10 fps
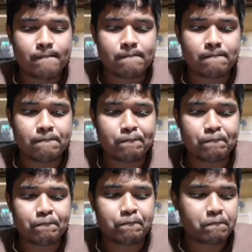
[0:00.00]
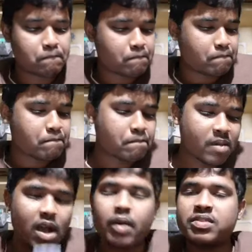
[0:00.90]

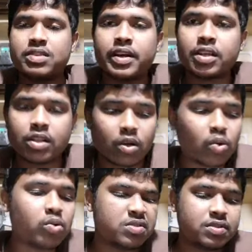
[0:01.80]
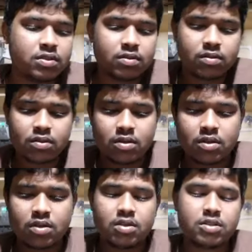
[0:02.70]
I was writing the notes,
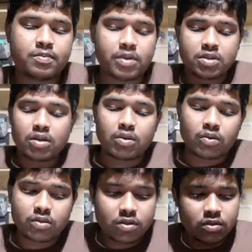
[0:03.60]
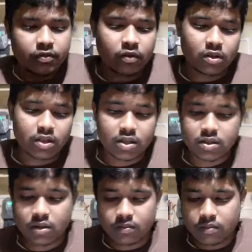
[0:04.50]
special notes for the
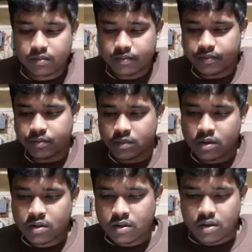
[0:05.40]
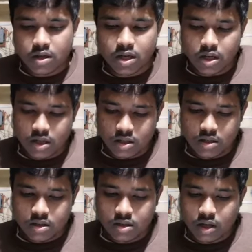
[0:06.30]
exam,
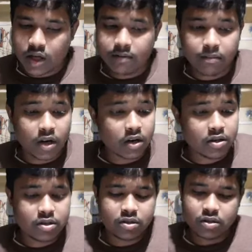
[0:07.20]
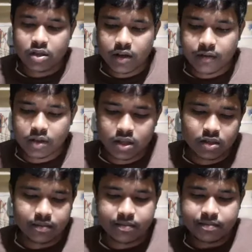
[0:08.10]
and I marked
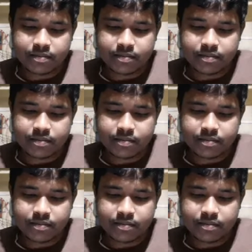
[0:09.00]
everything.